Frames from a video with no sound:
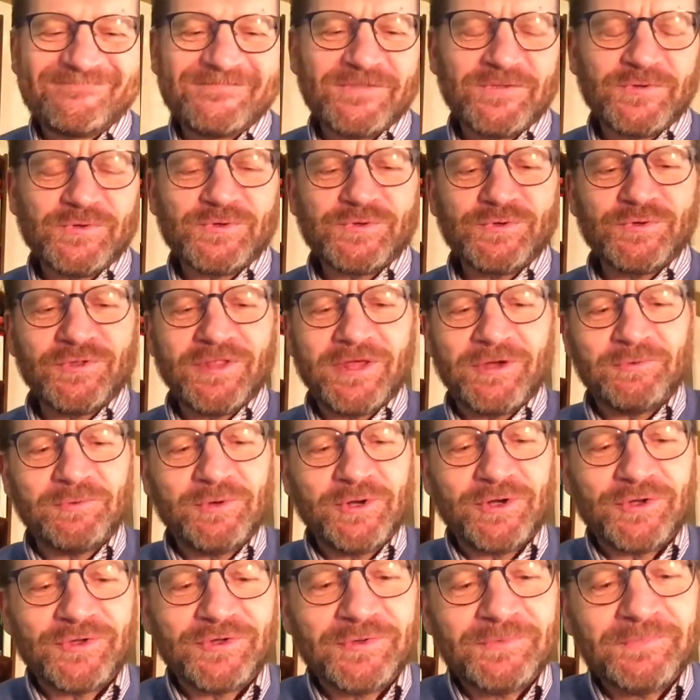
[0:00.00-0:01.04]
Not sure that
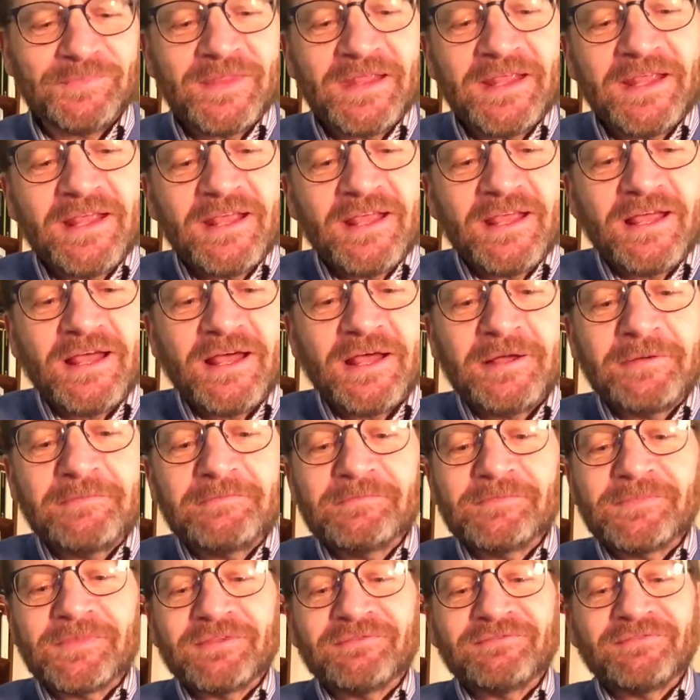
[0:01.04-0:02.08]
worked.
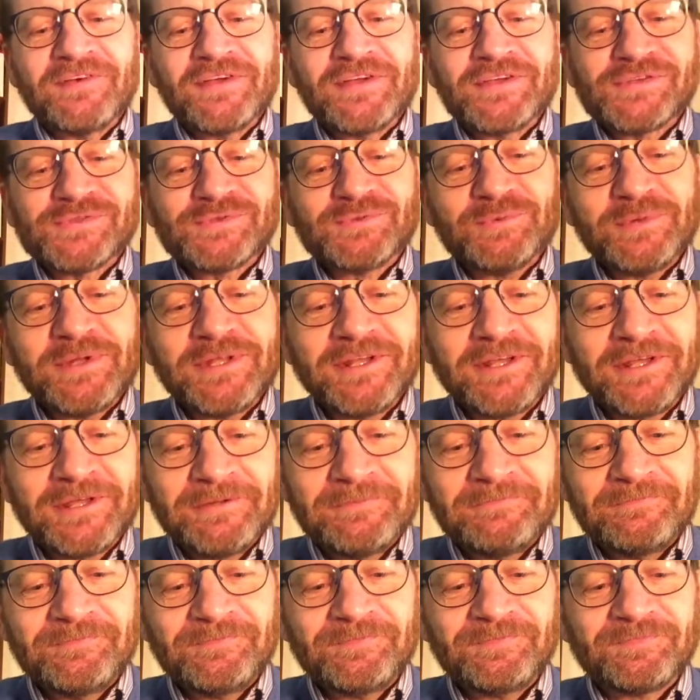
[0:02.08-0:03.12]
The first winner.
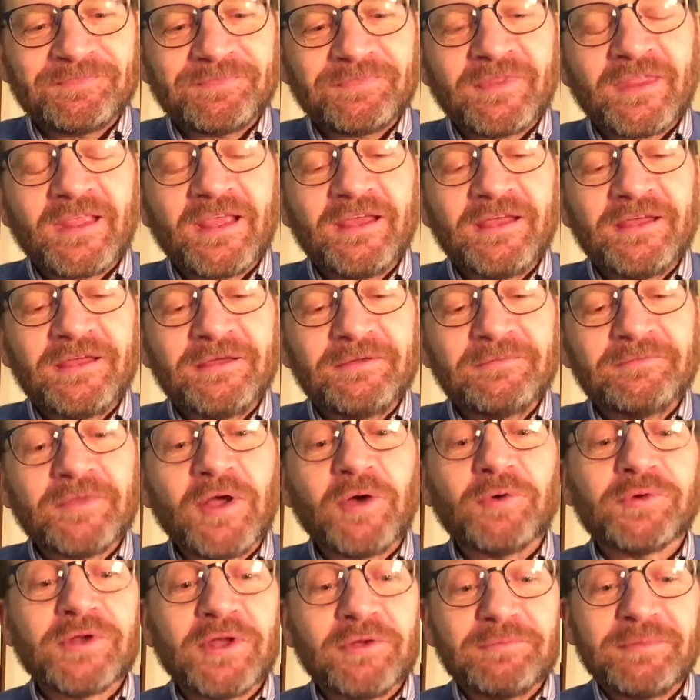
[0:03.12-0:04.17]

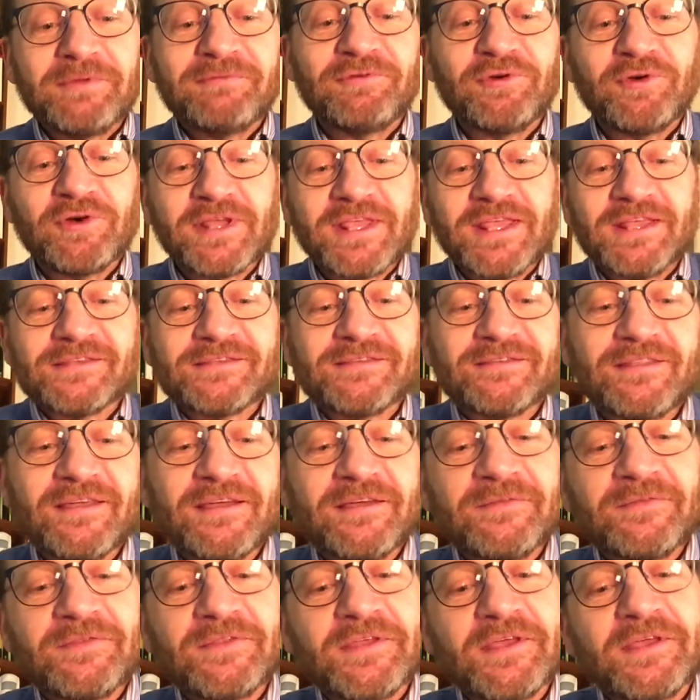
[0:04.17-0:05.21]
Before I get to
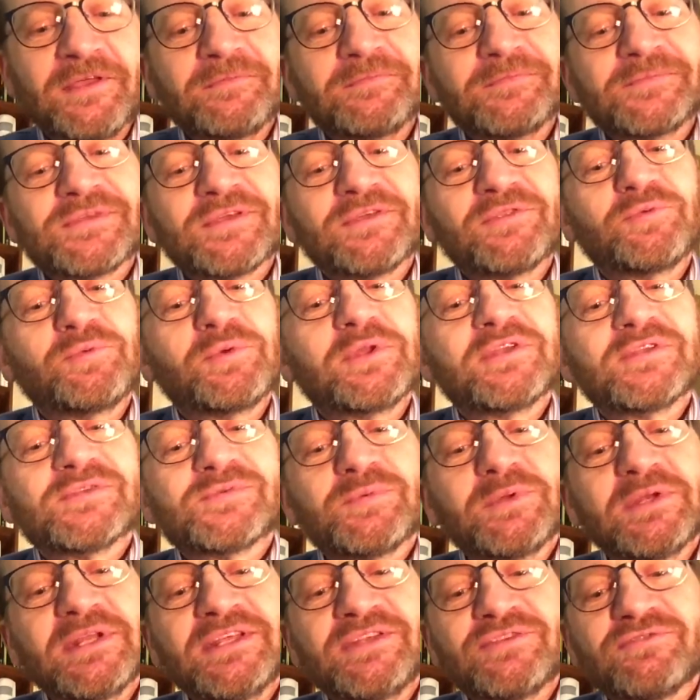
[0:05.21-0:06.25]
that, so the winners
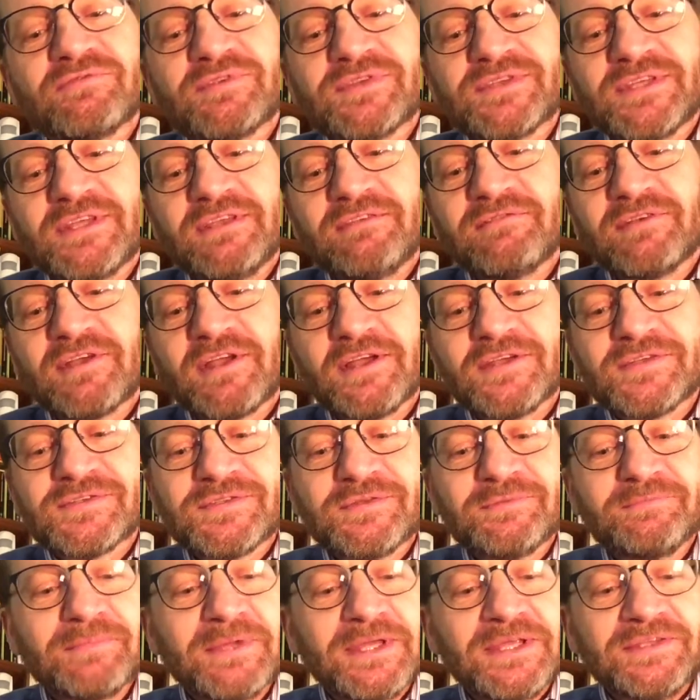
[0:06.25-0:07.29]
will each receive a
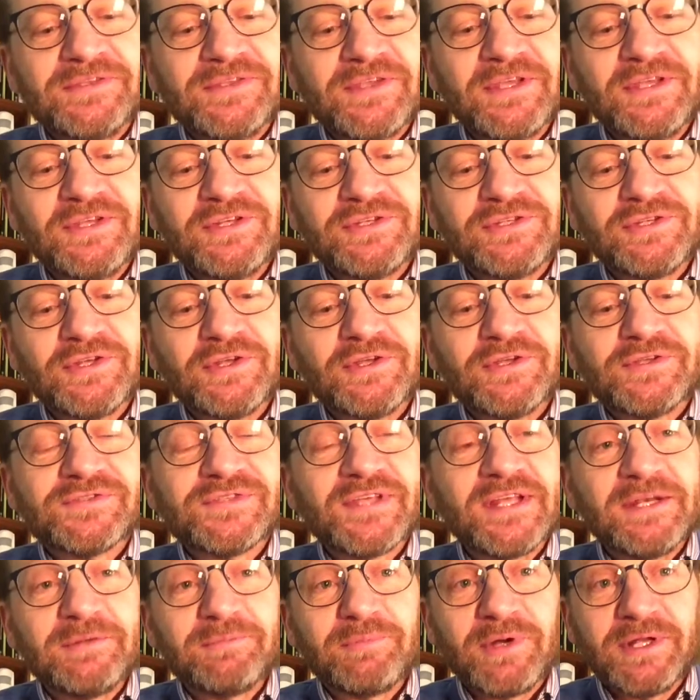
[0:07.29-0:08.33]
custom-made T-shirt
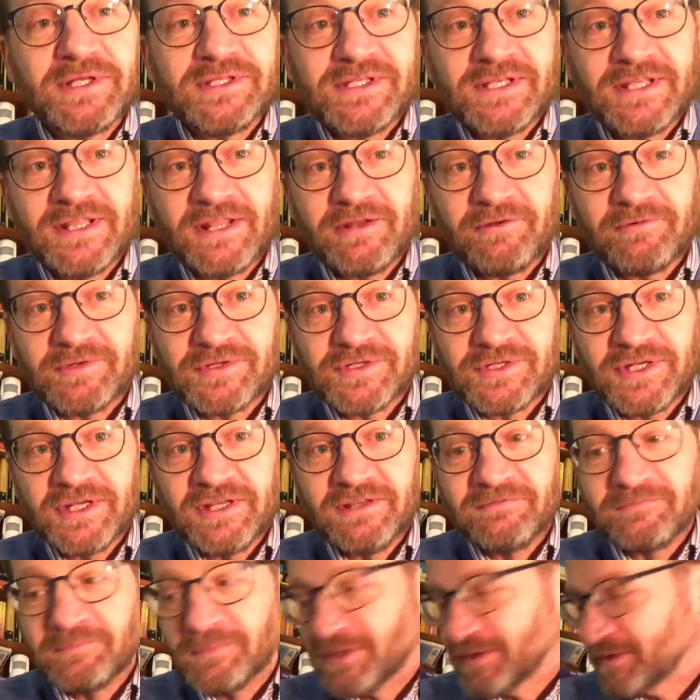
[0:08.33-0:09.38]
celebrating their
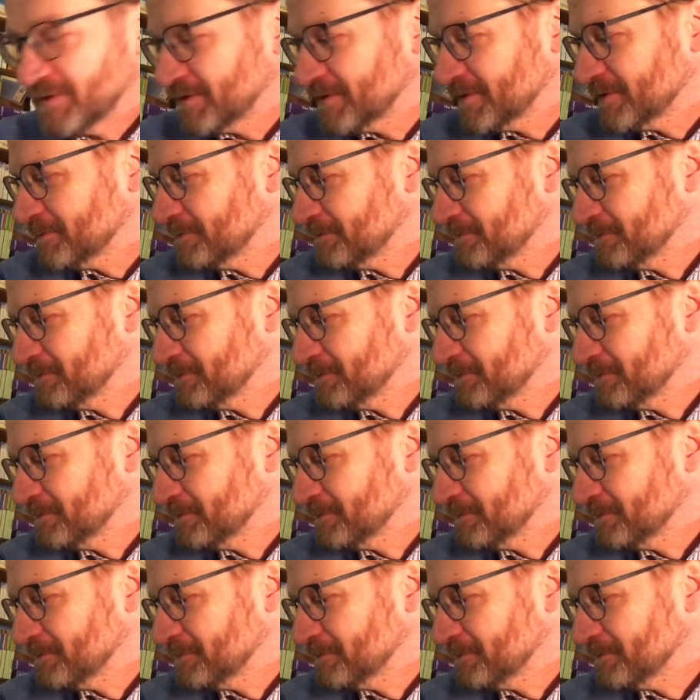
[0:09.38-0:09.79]
achievement.